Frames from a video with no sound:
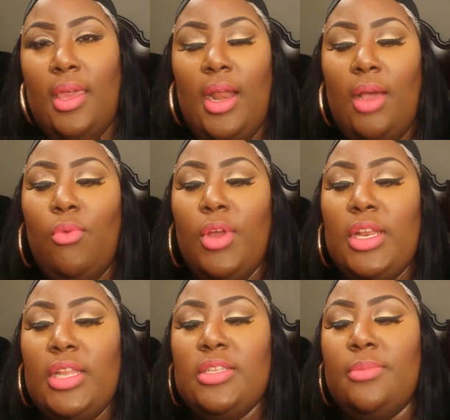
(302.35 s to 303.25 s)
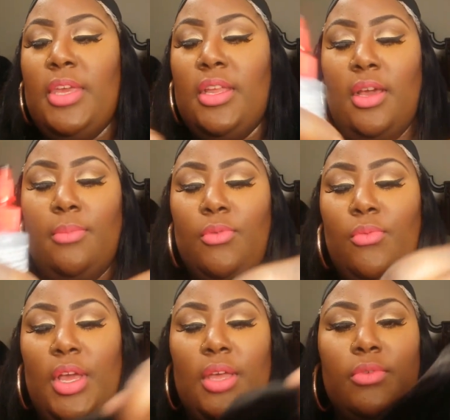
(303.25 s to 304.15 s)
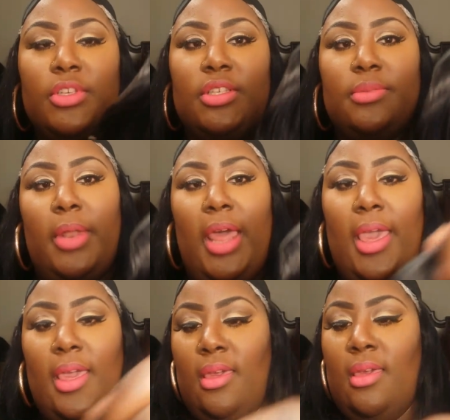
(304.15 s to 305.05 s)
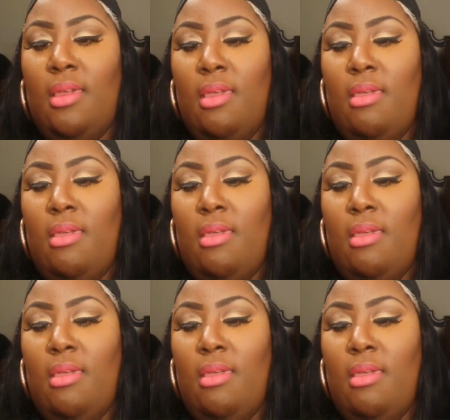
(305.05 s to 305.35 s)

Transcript: and I wanted it to be a number 1, which is black,